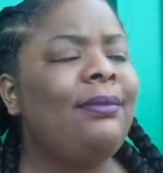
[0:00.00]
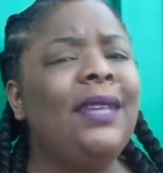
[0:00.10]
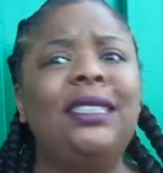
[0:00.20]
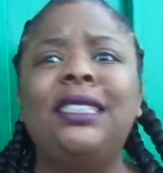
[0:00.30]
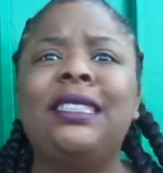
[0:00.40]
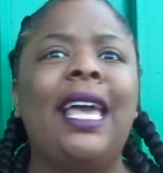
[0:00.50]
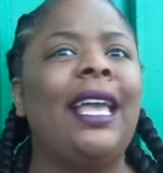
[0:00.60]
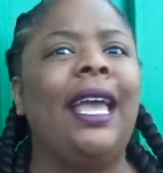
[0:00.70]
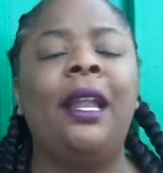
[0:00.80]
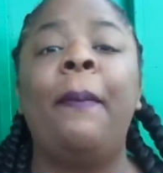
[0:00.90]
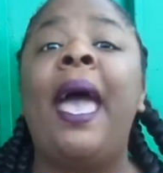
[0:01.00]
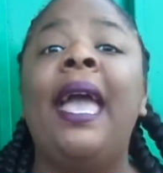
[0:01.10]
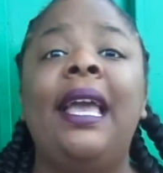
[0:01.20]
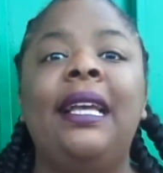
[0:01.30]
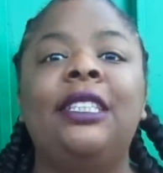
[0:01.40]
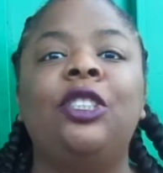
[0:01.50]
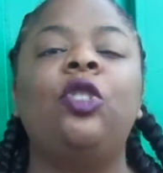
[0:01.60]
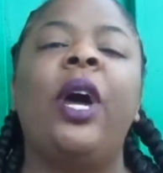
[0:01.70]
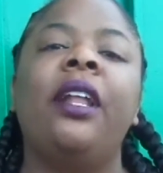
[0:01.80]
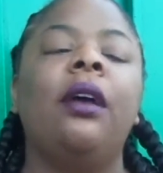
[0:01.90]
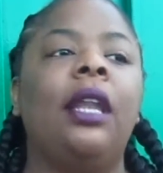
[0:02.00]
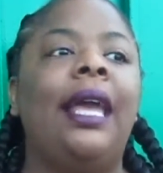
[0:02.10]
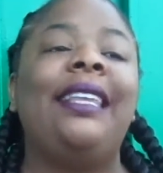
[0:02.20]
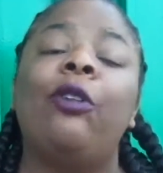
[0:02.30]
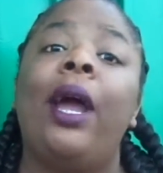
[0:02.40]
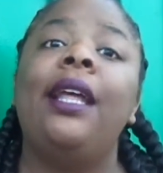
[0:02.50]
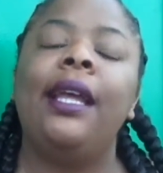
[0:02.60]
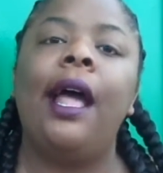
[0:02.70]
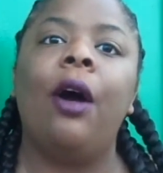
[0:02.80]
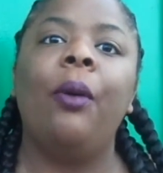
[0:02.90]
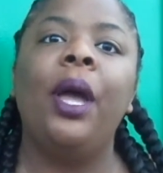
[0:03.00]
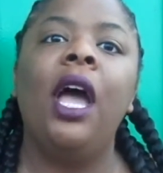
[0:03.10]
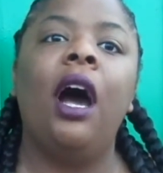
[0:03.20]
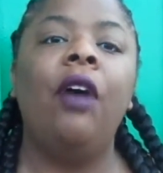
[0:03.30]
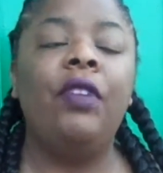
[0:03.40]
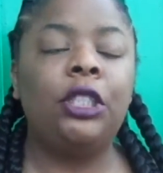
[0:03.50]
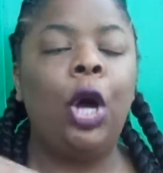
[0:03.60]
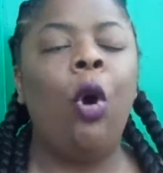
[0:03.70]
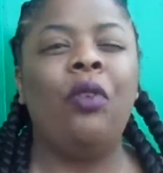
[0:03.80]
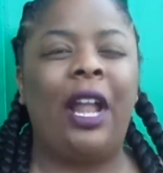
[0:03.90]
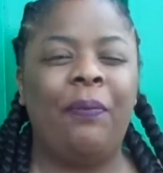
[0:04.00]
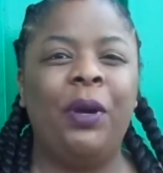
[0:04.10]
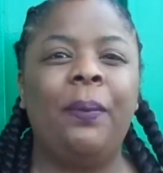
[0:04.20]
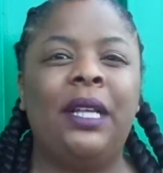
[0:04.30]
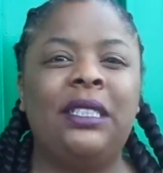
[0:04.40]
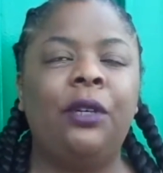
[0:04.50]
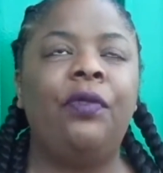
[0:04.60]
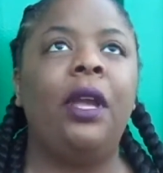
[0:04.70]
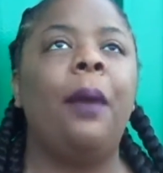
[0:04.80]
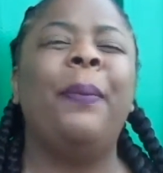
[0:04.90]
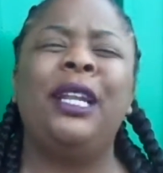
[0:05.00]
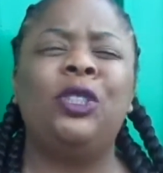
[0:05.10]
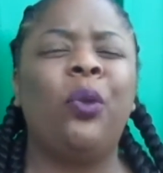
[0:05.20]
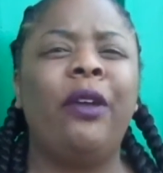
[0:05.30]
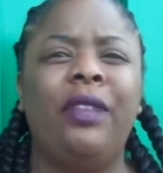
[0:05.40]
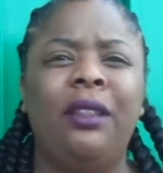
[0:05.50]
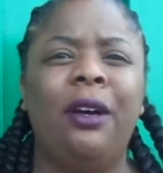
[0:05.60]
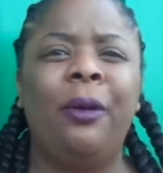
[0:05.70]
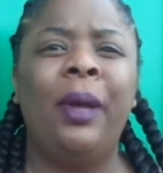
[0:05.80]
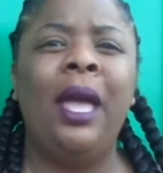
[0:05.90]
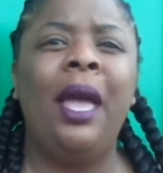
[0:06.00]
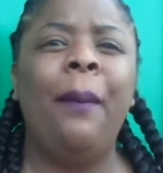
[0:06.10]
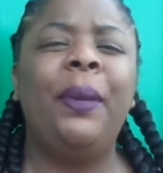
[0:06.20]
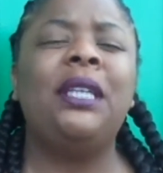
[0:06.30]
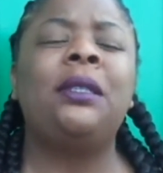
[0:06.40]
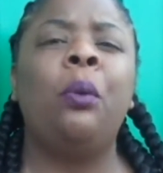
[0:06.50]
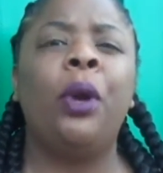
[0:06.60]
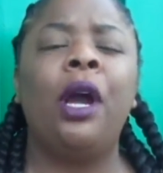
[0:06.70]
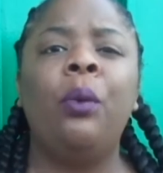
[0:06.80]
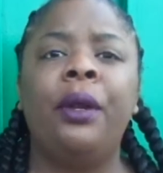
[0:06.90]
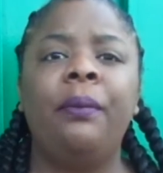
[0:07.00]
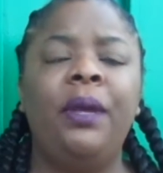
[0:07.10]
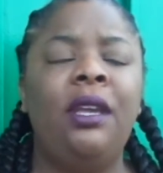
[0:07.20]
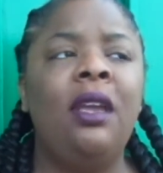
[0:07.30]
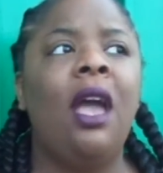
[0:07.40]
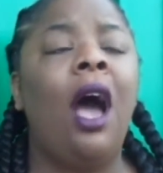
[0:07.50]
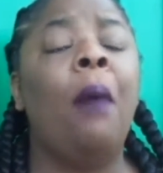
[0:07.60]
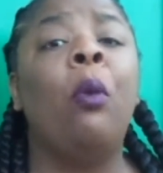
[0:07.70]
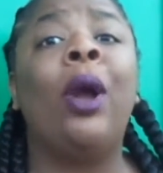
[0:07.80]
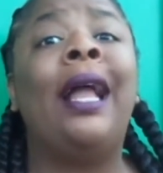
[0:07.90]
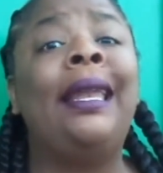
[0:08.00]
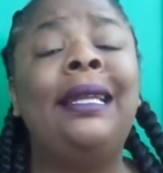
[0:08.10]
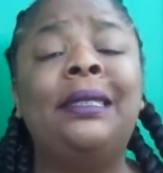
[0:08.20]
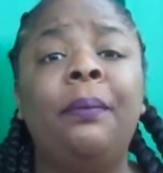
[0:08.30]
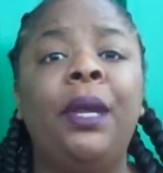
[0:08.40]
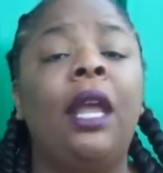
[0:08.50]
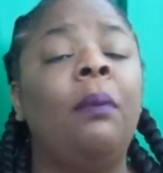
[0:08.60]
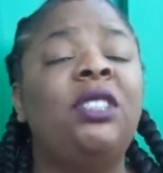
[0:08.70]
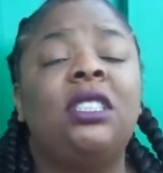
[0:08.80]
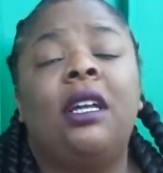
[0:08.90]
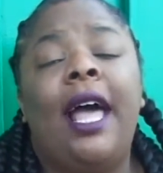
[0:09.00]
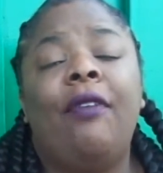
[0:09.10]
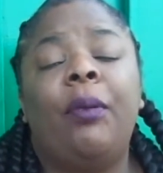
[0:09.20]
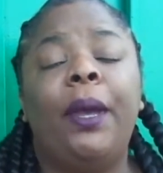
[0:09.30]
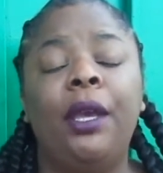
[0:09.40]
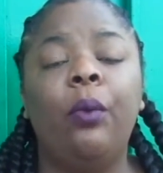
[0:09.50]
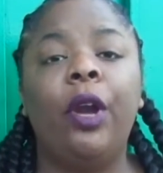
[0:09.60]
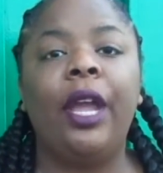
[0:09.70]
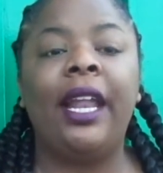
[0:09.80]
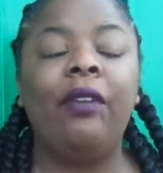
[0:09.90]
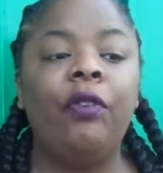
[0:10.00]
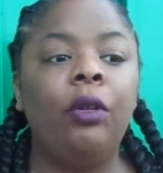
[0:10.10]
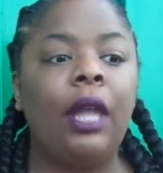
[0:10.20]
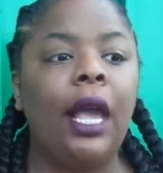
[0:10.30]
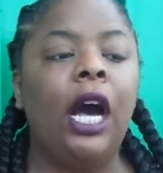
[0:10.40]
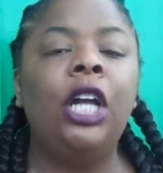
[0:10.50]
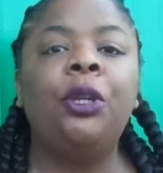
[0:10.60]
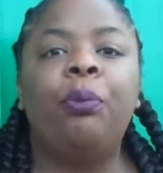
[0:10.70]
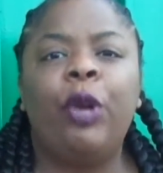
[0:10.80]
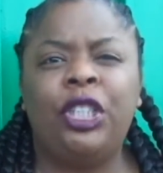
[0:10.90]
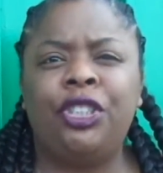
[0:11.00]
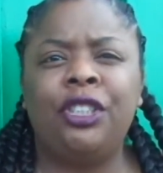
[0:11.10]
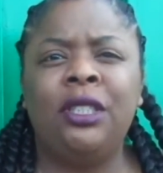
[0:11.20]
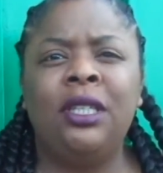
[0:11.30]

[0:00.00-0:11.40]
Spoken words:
just like in a maze, trying to get out of this hole that I put myself in. But it's worth it though. Because I'm where I want to be, I'm where I need to be, and I'm just going to have to make it work. And I feel like under pressure,